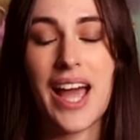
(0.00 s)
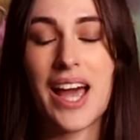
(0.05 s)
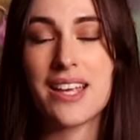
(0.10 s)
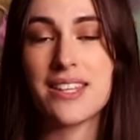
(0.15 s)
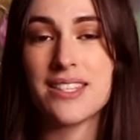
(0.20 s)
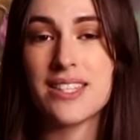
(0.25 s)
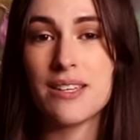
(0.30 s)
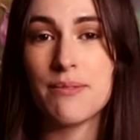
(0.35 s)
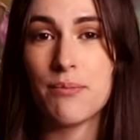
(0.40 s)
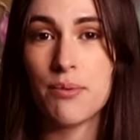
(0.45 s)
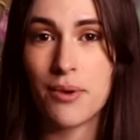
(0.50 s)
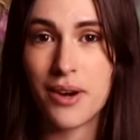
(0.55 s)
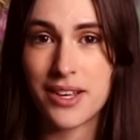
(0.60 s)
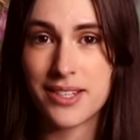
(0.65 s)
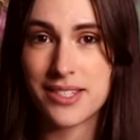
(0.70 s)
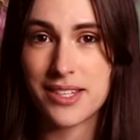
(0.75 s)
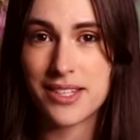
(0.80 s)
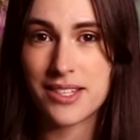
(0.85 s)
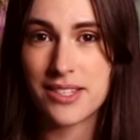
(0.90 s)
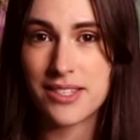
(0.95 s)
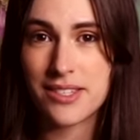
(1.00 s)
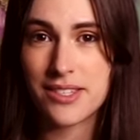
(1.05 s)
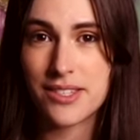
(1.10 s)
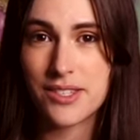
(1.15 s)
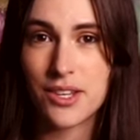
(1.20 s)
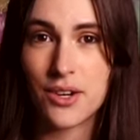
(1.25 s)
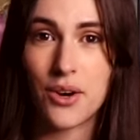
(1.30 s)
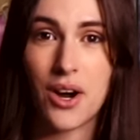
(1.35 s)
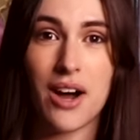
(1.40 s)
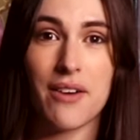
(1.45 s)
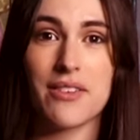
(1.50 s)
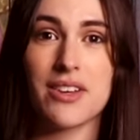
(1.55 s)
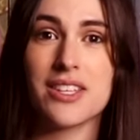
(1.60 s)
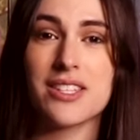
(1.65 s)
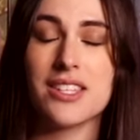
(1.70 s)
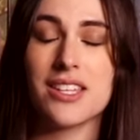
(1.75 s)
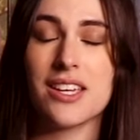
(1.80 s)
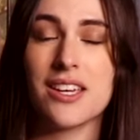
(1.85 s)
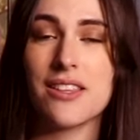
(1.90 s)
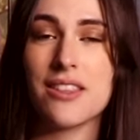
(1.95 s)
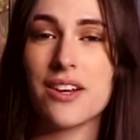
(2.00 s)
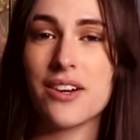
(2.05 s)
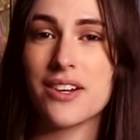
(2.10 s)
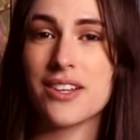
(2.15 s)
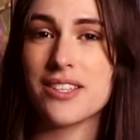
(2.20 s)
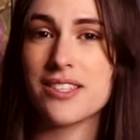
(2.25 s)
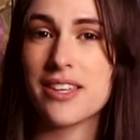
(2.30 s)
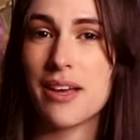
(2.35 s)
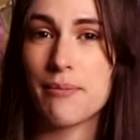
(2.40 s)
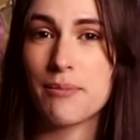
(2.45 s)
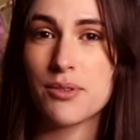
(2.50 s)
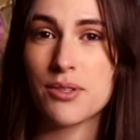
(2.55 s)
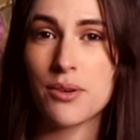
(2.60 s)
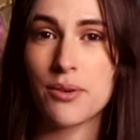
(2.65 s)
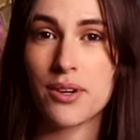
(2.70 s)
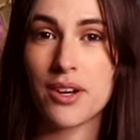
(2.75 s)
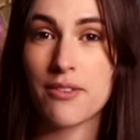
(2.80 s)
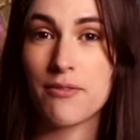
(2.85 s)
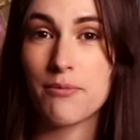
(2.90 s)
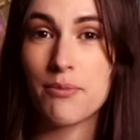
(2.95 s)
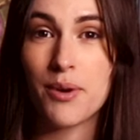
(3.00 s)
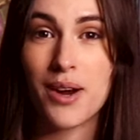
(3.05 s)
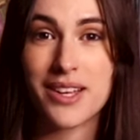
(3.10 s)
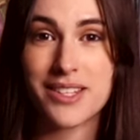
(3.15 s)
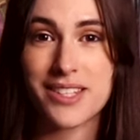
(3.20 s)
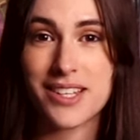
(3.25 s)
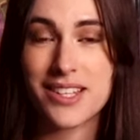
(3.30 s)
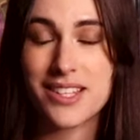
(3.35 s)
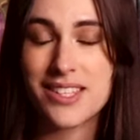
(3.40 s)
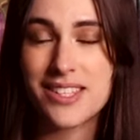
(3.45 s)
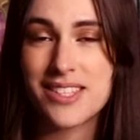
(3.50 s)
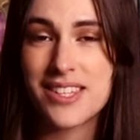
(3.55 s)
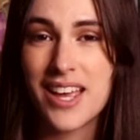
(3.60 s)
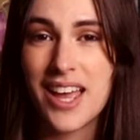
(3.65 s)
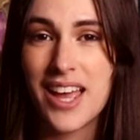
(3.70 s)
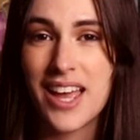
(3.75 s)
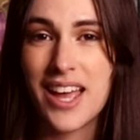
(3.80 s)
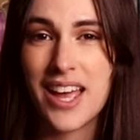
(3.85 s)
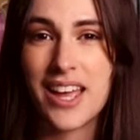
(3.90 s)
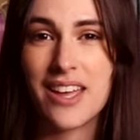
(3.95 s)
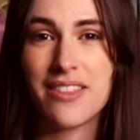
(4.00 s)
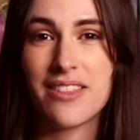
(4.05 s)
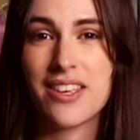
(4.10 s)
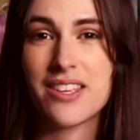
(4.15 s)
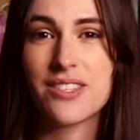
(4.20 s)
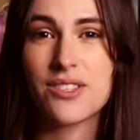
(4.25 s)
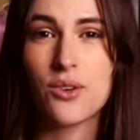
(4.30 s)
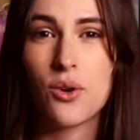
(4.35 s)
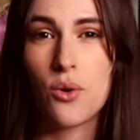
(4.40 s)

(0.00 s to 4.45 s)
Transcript: as the presence. So obviously there is some sort of presence in this